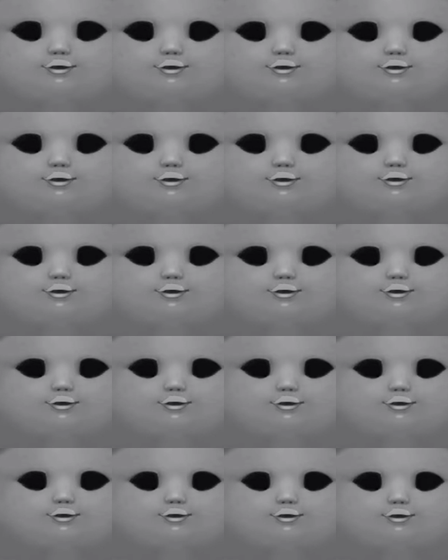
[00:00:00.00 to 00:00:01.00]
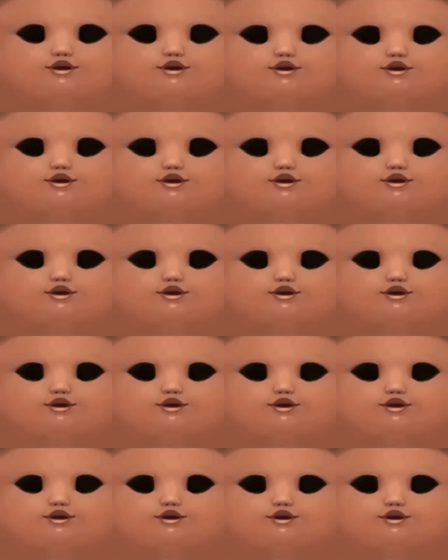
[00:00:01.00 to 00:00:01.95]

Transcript: [no speech]